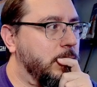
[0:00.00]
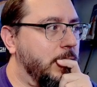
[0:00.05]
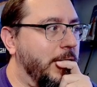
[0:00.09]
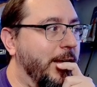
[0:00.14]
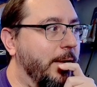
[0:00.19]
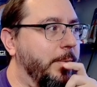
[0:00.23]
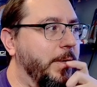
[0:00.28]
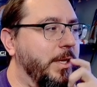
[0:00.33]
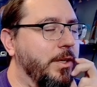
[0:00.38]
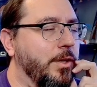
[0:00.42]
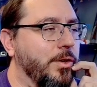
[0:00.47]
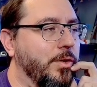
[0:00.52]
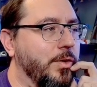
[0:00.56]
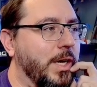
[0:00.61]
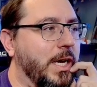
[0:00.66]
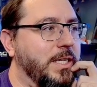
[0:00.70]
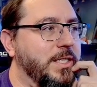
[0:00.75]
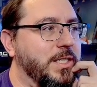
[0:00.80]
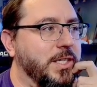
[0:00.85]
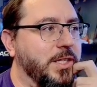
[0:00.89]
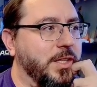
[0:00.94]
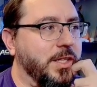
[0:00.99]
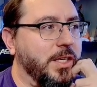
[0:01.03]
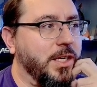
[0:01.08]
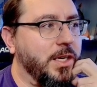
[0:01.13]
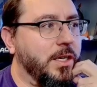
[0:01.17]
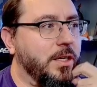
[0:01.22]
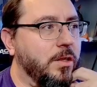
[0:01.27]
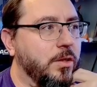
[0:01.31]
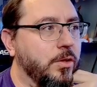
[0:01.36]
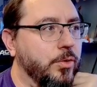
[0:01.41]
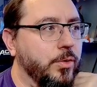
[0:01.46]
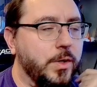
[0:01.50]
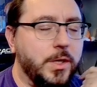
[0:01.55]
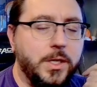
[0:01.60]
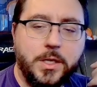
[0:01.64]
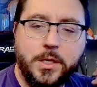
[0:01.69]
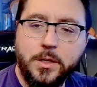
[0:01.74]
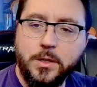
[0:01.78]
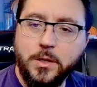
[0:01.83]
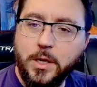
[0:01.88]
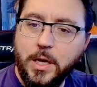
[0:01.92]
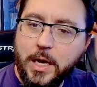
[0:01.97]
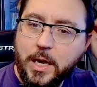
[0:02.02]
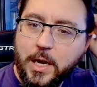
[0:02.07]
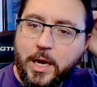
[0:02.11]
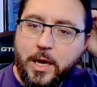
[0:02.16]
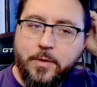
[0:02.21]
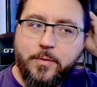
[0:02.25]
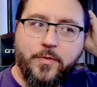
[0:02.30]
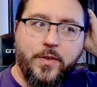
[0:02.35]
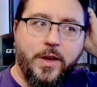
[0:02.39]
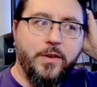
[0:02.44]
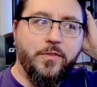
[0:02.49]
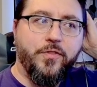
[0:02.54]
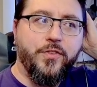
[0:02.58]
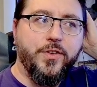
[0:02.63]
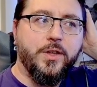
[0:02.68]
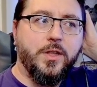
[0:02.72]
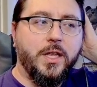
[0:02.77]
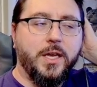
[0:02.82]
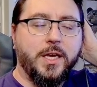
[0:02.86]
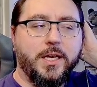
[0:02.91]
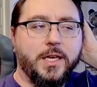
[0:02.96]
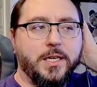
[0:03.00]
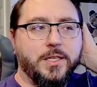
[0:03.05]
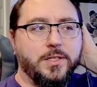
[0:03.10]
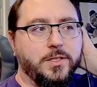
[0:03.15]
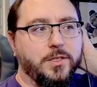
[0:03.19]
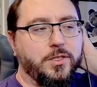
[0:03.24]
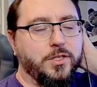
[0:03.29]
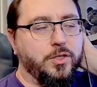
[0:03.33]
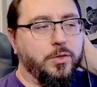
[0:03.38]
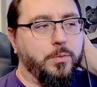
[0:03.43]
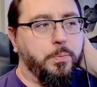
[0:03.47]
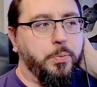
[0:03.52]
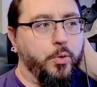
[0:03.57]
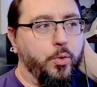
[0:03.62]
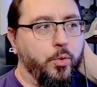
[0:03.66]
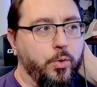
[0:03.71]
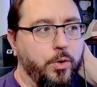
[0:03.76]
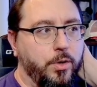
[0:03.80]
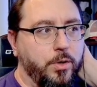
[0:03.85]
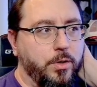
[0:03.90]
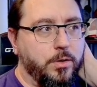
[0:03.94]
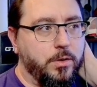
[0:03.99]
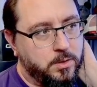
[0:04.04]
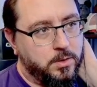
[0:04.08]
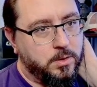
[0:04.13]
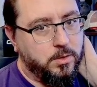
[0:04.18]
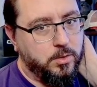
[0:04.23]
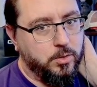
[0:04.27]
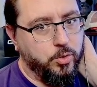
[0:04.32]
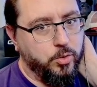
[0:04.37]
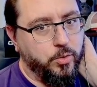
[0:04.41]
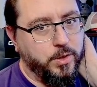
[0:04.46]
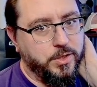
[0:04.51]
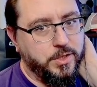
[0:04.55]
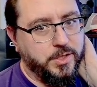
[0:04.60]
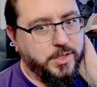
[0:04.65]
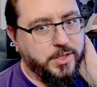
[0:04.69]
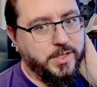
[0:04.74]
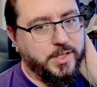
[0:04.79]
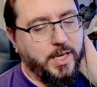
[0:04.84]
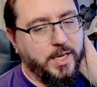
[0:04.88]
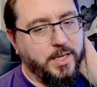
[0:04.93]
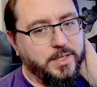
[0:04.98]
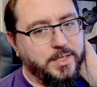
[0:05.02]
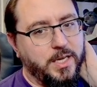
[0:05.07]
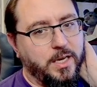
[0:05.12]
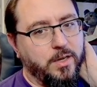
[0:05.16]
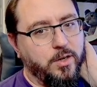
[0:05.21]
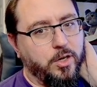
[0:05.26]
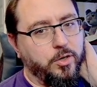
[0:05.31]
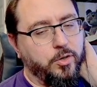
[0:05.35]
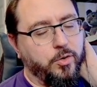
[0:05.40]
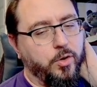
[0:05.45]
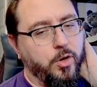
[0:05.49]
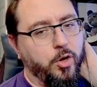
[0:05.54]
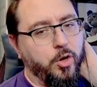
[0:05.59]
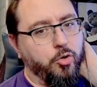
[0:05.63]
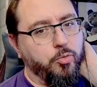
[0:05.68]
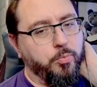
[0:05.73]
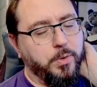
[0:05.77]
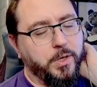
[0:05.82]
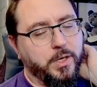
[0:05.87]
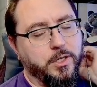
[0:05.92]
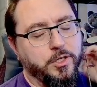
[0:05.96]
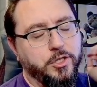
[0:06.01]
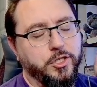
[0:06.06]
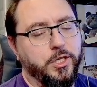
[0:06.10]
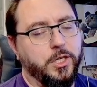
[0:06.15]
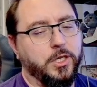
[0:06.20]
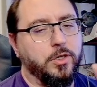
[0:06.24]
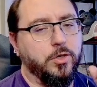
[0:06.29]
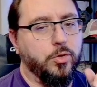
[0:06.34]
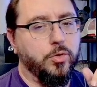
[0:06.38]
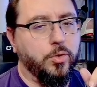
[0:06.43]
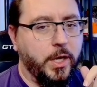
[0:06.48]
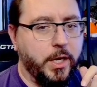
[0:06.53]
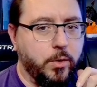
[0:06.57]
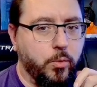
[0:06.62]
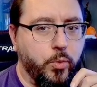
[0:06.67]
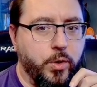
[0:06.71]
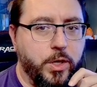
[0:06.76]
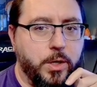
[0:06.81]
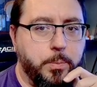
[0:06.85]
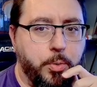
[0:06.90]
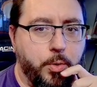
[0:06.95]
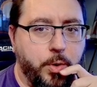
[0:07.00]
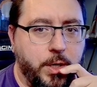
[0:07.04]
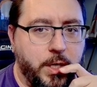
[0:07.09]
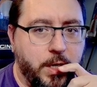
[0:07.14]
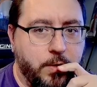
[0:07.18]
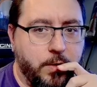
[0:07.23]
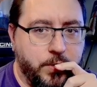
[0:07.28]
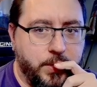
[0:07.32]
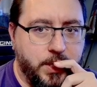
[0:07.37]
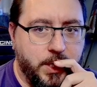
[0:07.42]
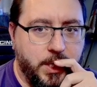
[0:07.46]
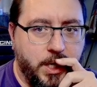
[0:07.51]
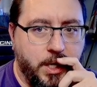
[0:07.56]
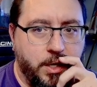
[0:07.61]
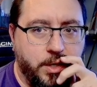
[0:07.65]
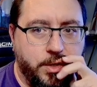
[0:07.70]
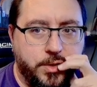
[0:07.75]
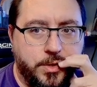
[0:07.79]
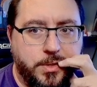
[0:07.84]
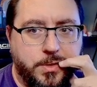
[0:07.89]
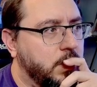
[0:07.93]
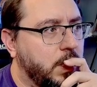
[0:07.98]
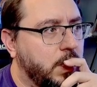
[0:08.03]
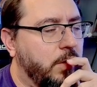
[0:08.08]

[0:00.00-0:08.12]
I mean, do you guys think Luna? I feel like as a support, Luna just stands out on her own because she can do like weak point and everything else.